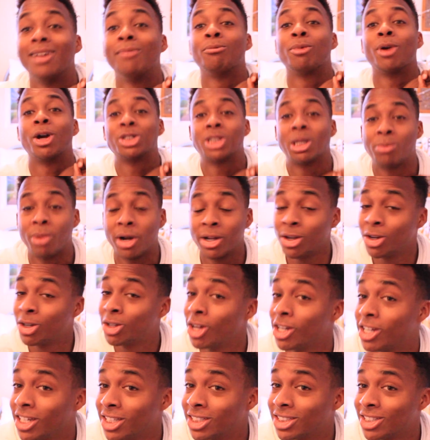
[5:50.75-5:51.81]
Brush up on your
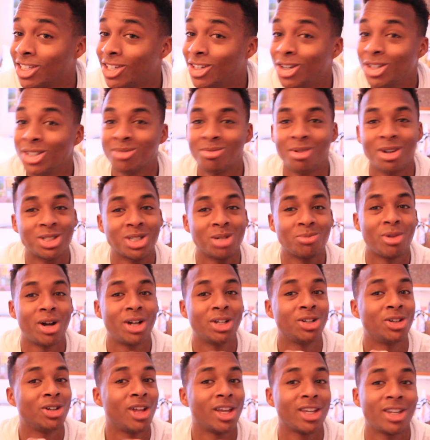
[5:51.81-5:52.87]
cooking skills, brush up
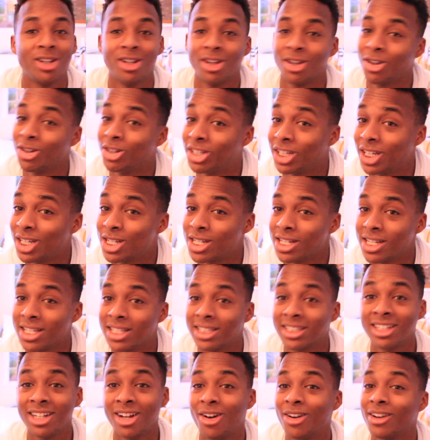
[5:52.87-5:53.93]
on your like, your
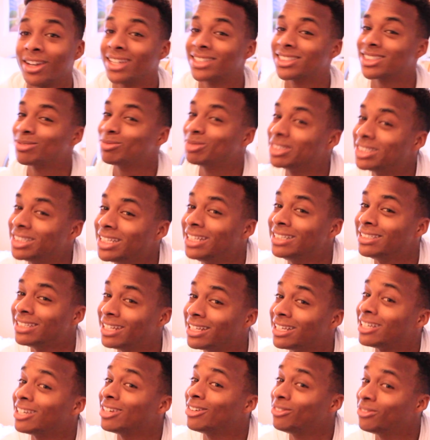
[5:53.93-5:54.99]
dishes, get some
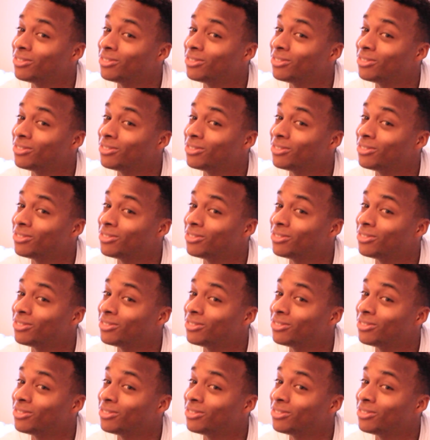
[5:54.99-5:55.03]
seasoning in your